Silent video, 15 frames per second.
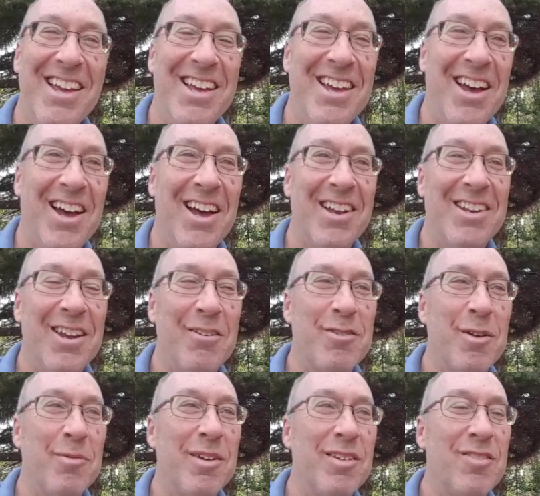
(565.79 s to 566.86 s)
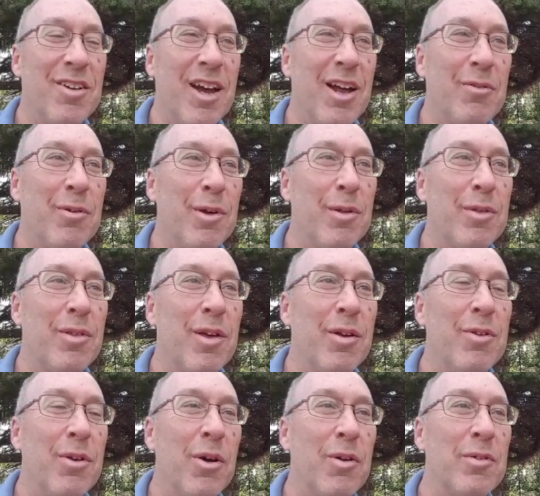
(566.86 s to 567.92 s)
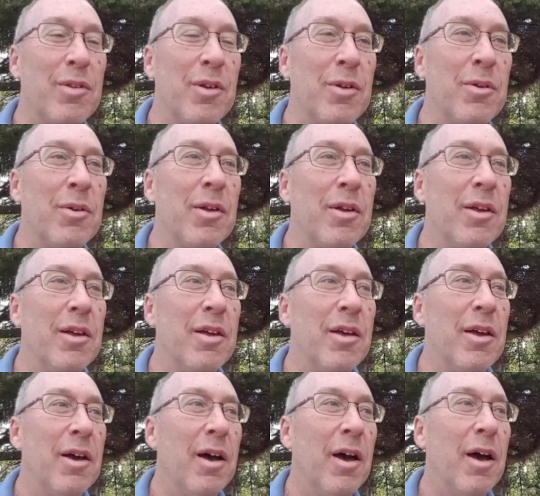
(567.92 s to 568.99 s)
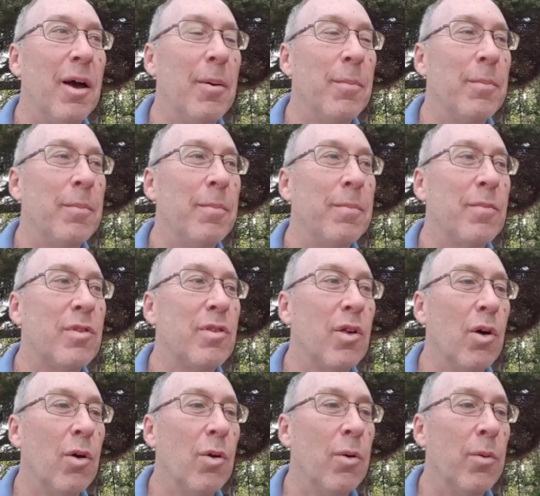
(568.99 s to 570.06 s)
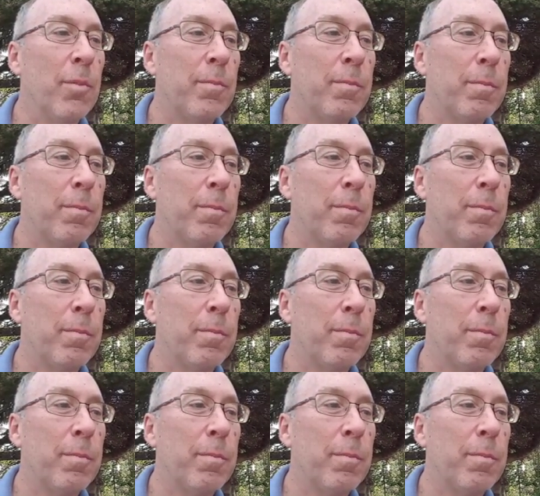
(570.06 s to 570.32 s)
have someone to chat with who knows you. So,